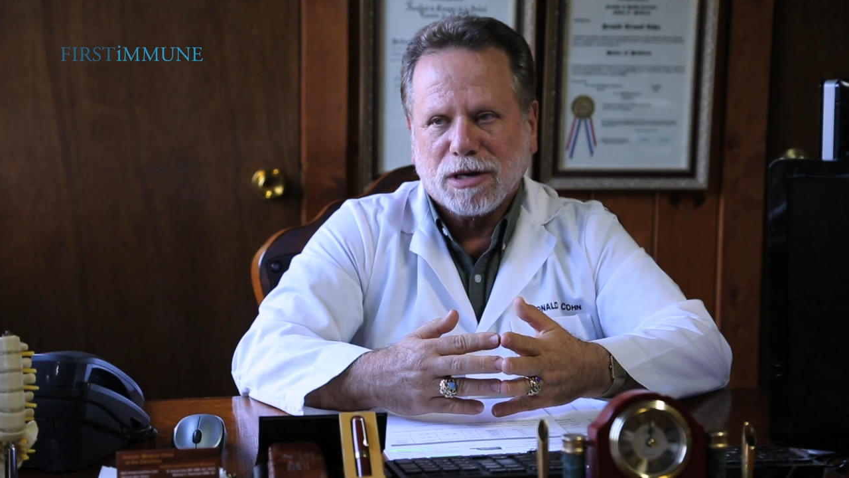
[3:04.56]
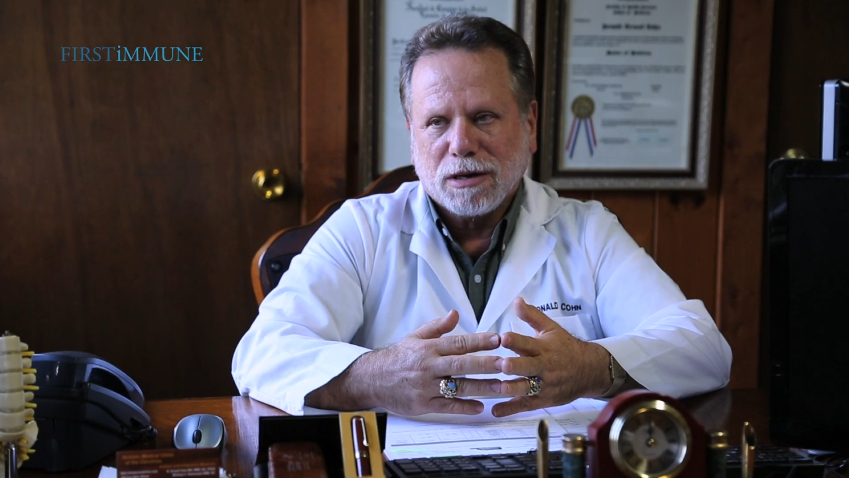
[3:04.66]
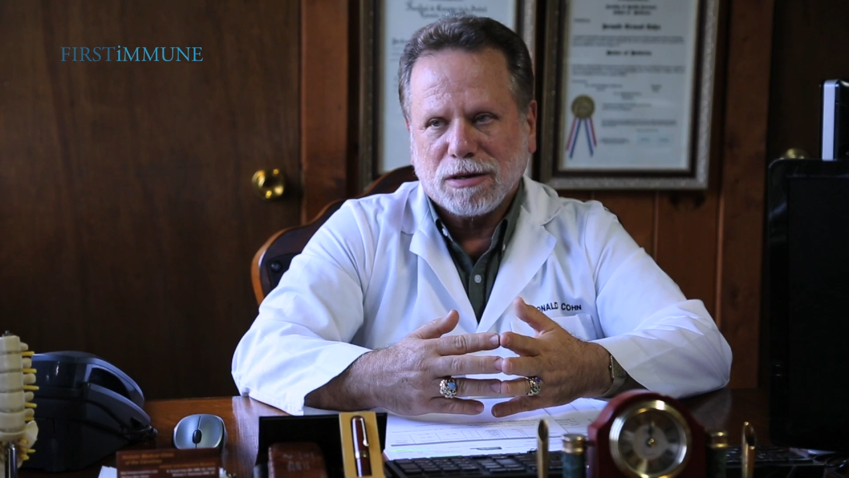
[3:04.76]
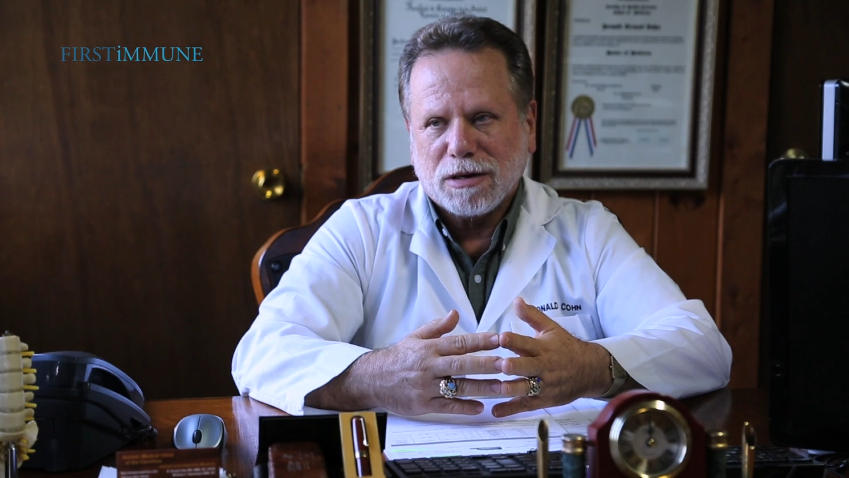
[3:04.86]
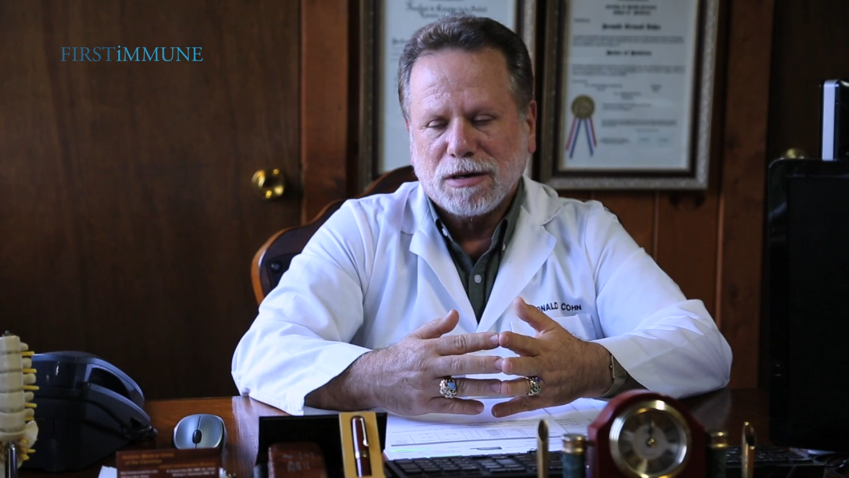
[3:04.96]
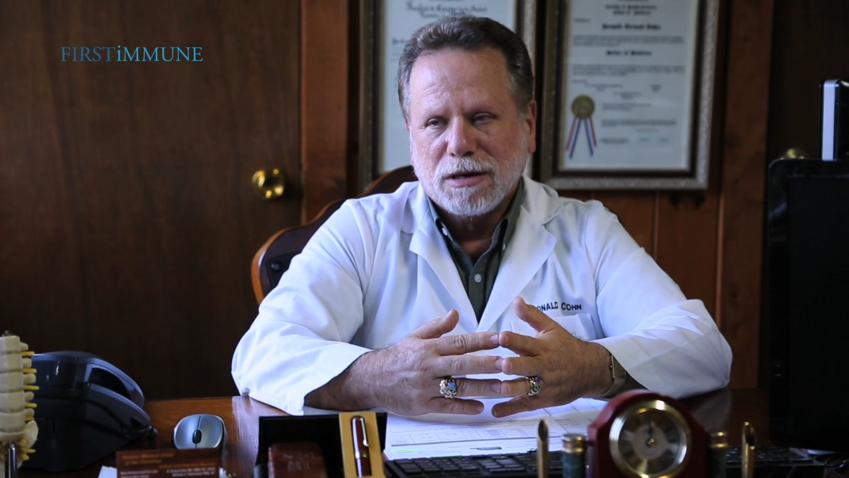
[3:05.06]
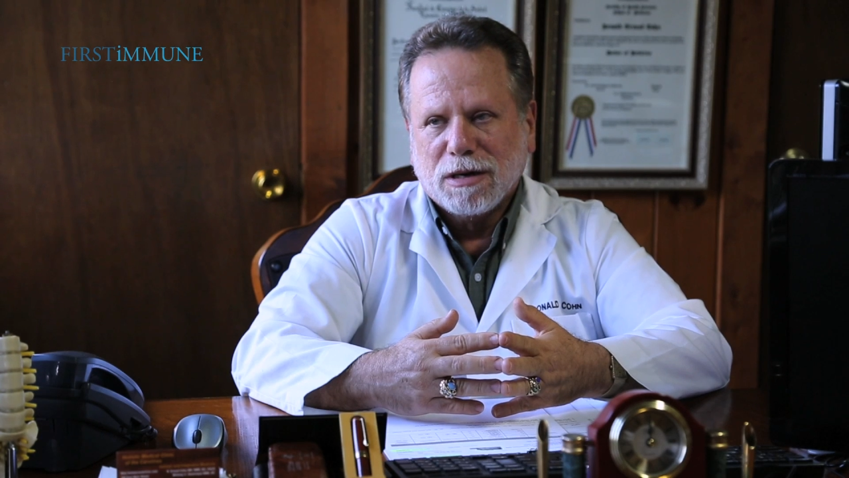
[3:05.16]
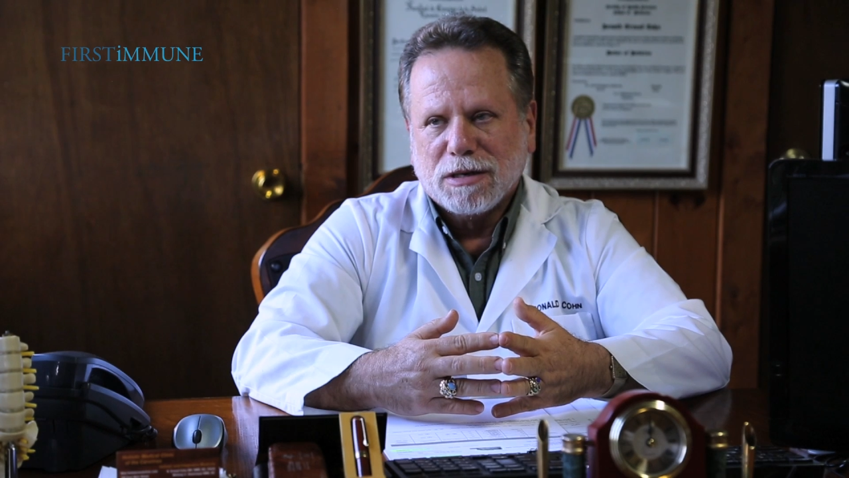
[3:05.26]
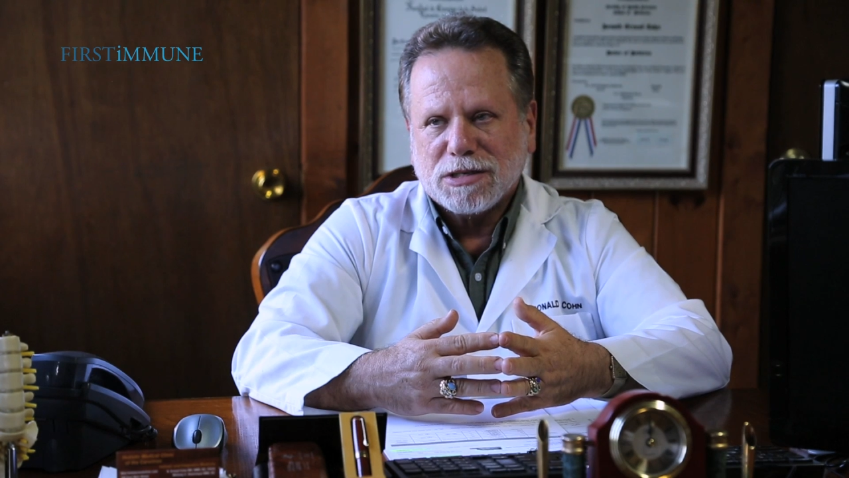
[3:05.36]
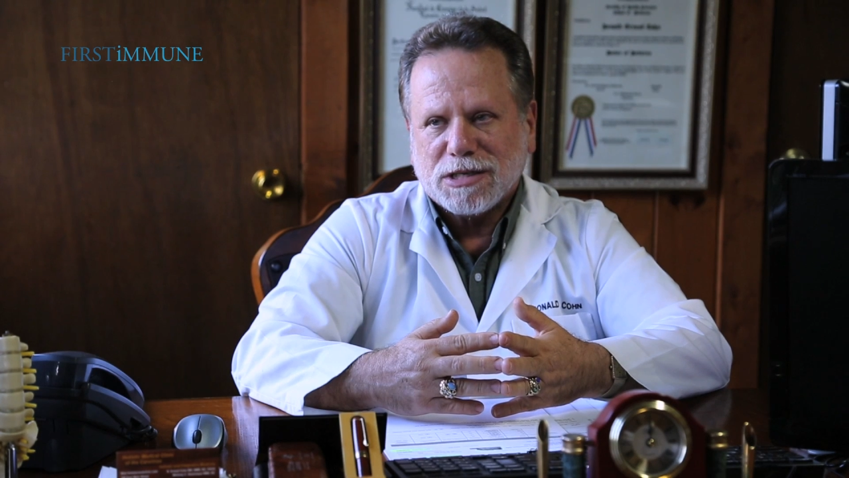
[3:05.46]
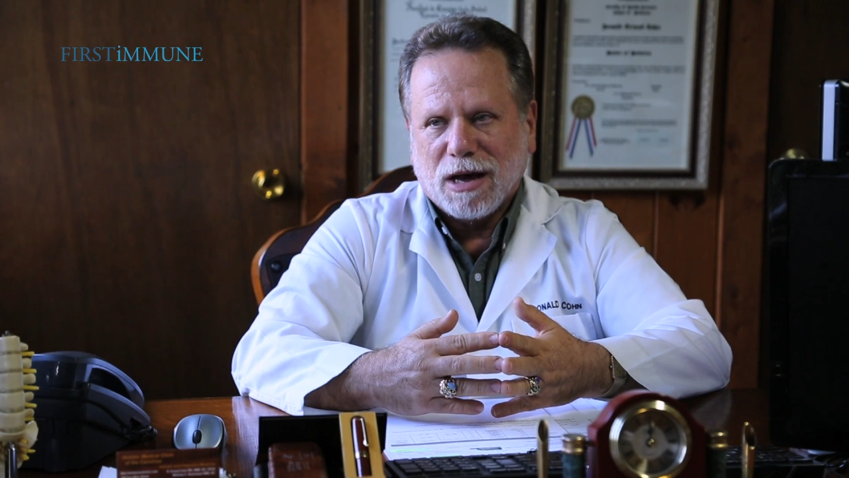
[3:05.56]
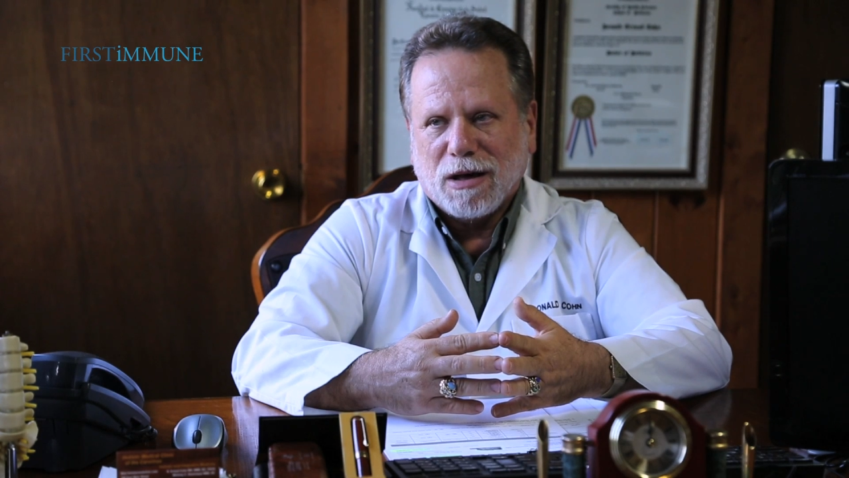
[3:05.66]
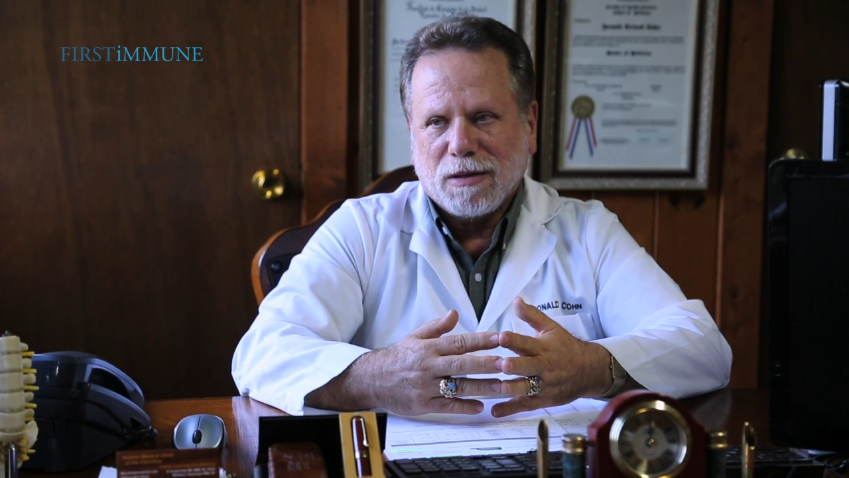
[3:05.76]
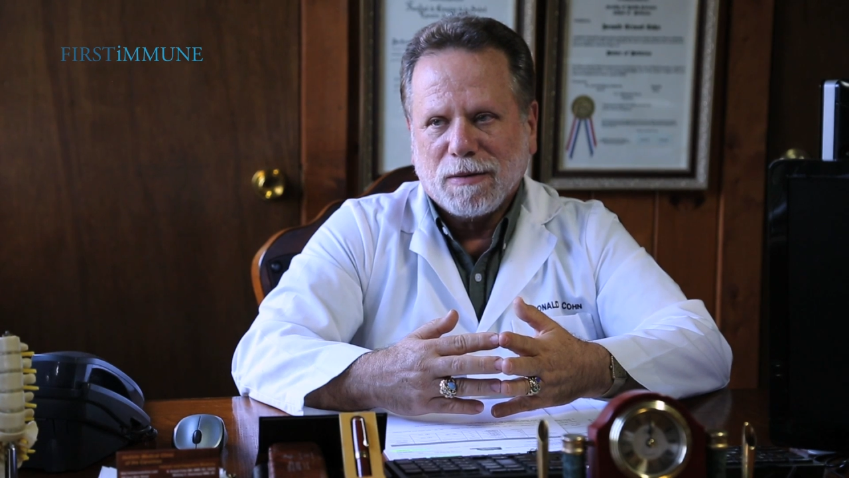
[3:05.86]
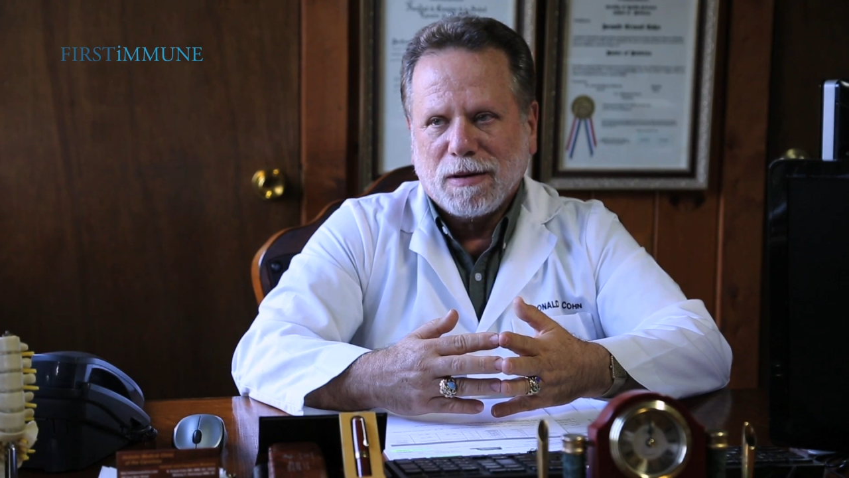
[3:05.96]
killer
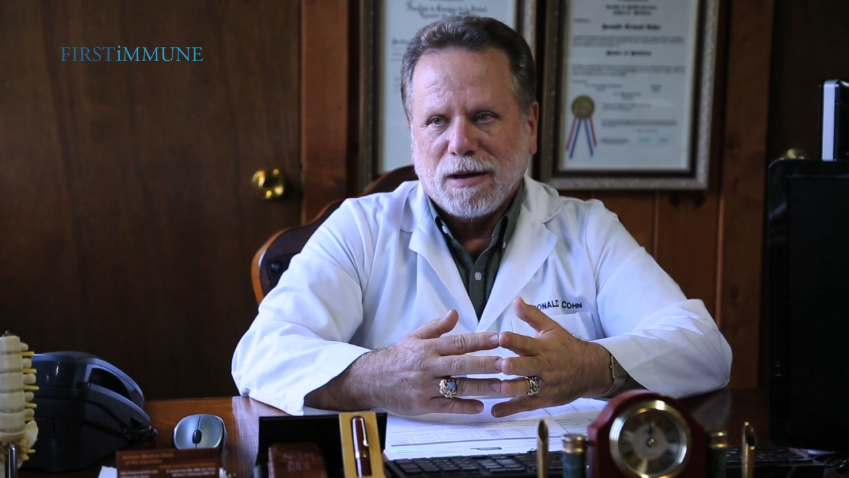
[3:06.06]
cell,